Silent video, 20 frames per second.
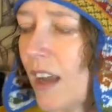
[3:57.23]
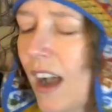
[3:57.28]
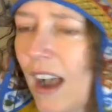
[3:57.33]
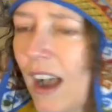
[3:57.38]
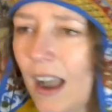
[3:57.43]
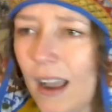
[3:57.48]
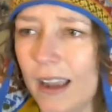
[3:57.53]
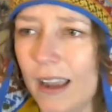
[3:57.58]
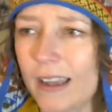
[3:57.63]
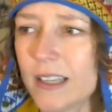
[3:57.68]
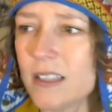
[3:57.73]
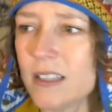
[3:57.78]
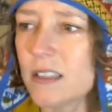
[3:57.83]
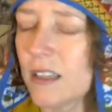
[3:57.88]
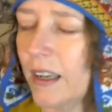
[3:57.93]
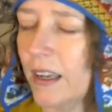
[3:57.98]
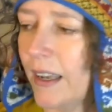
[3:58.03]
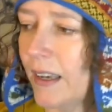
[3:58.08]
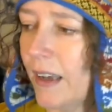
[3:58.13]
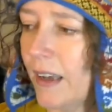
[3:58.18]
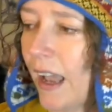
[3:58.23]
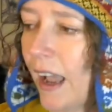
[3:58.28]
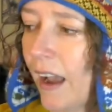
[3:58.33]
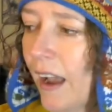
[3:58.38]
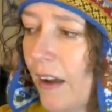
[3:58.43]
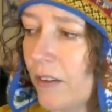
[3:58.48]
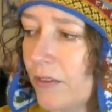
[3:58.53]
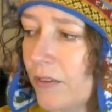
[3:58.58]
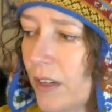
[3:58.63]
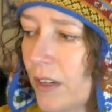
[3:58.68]
kind and
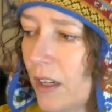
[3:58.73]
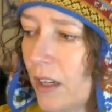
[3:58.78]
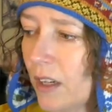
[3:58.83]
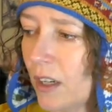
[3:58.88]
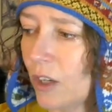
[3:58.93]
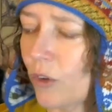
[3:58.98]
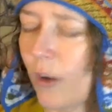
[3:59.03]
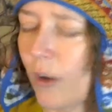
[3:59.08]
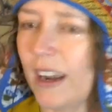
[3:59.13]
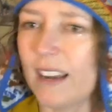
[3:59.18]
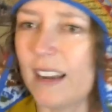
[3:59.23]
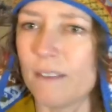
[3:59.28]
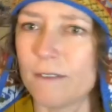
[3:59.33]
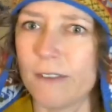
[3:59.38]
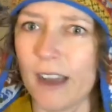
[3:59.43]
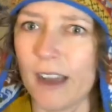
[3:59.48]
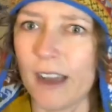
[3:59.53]
have great